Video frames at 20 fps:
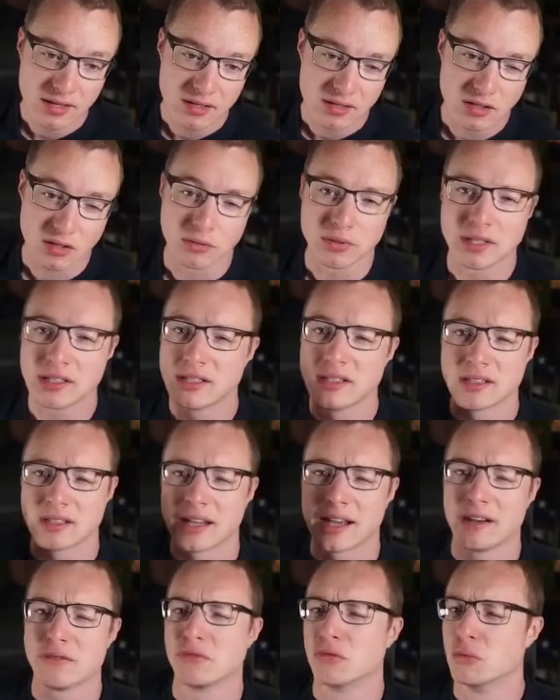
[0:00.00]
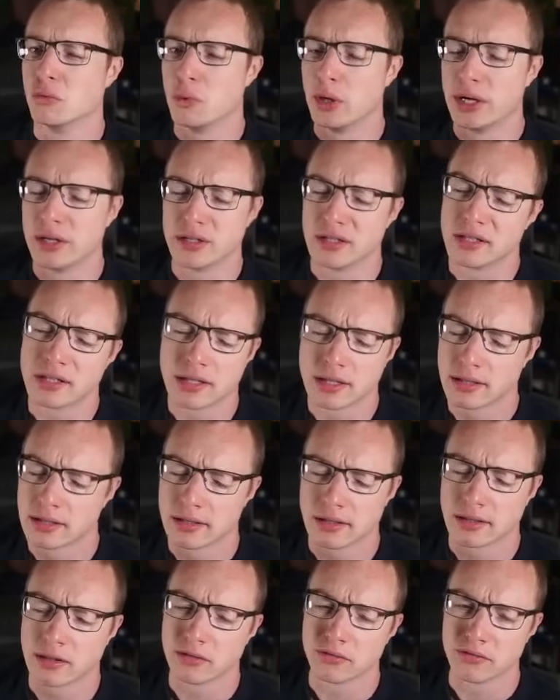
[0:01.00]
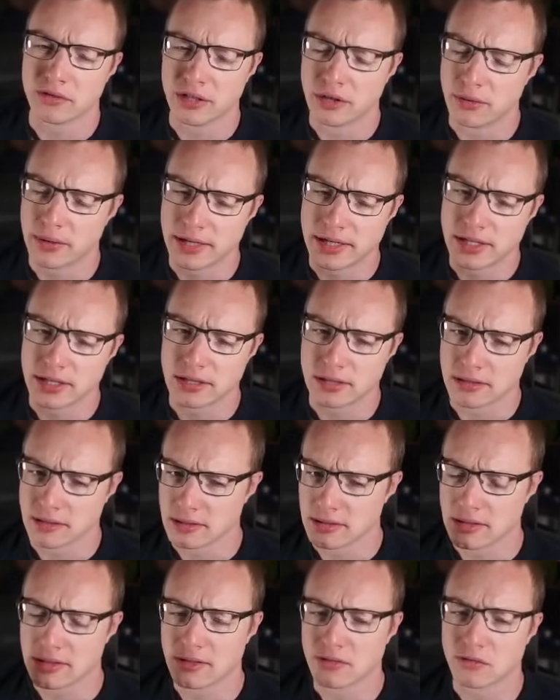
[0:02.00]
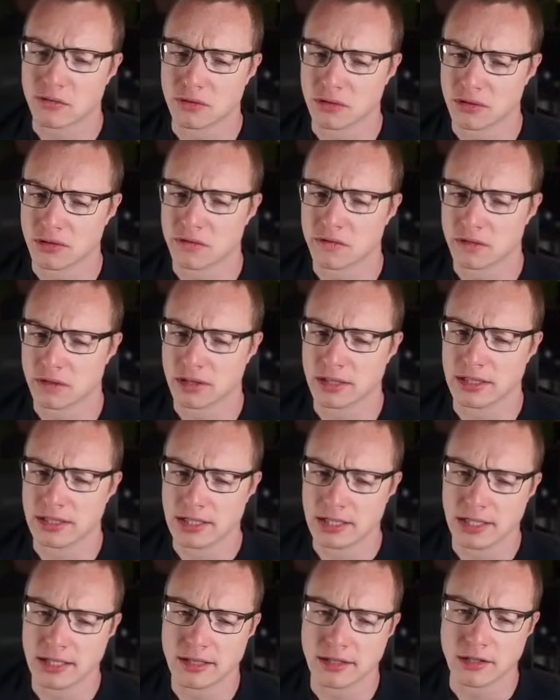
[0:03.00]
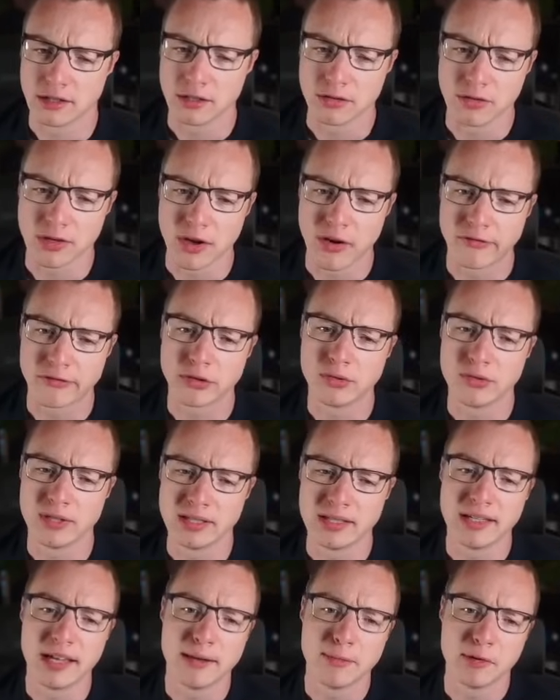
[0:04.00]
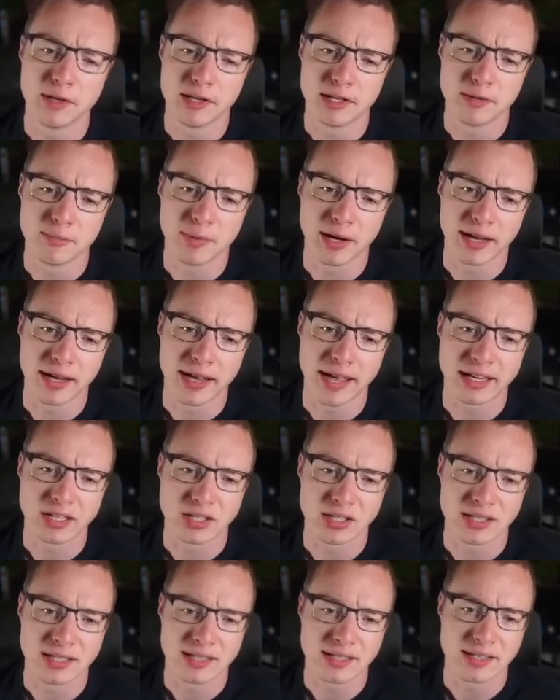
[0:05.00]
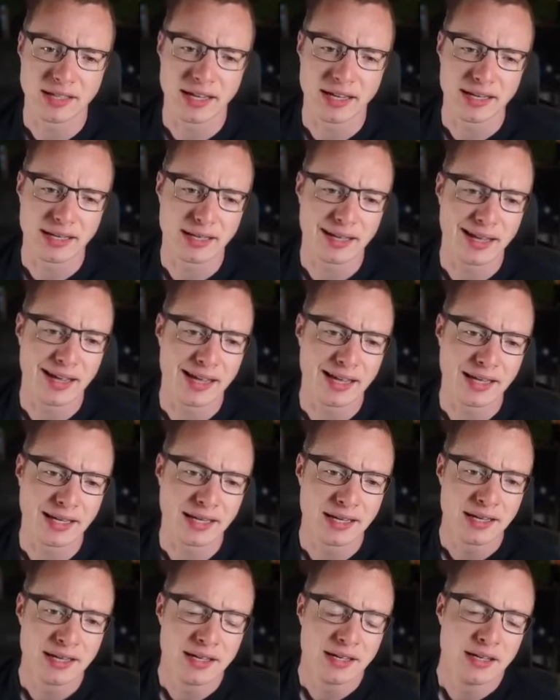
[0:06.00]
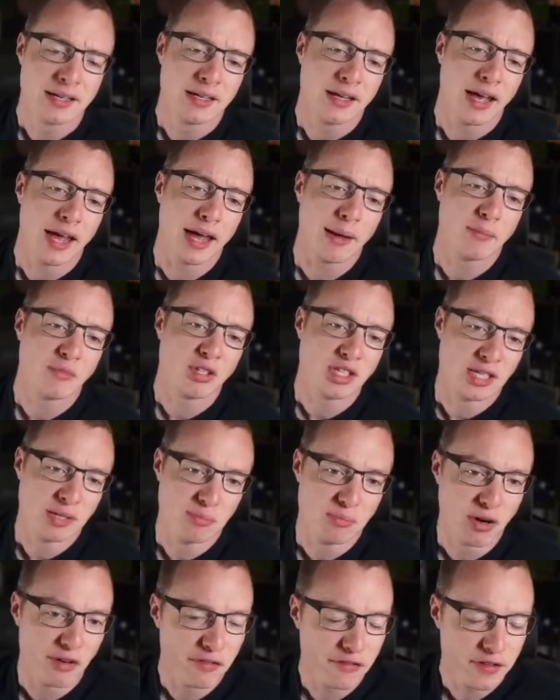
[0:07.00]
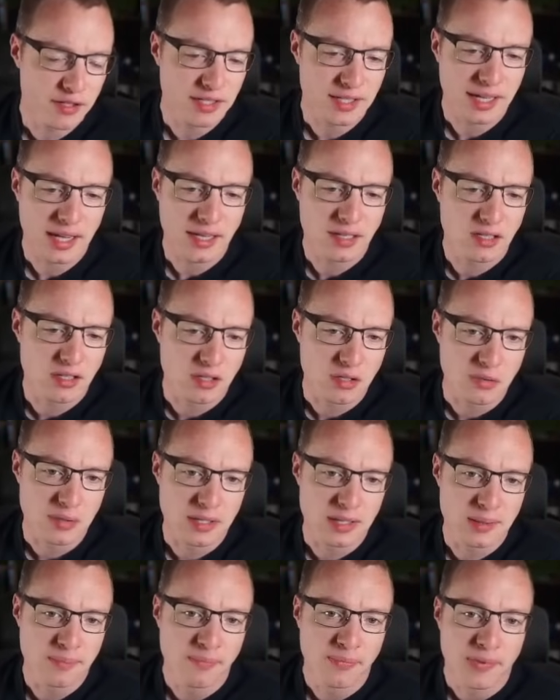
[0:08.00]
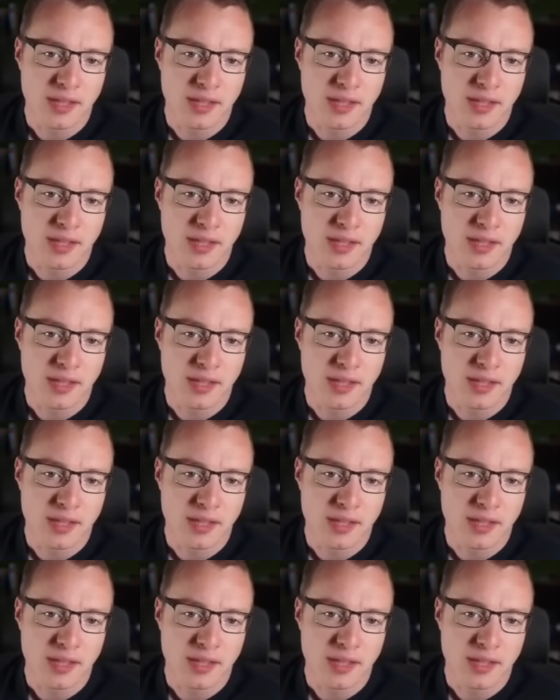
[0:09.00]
So this is kind of a weird configuration for the JIT. You know, you have to disable it by actually assigning a empty buffer size to it.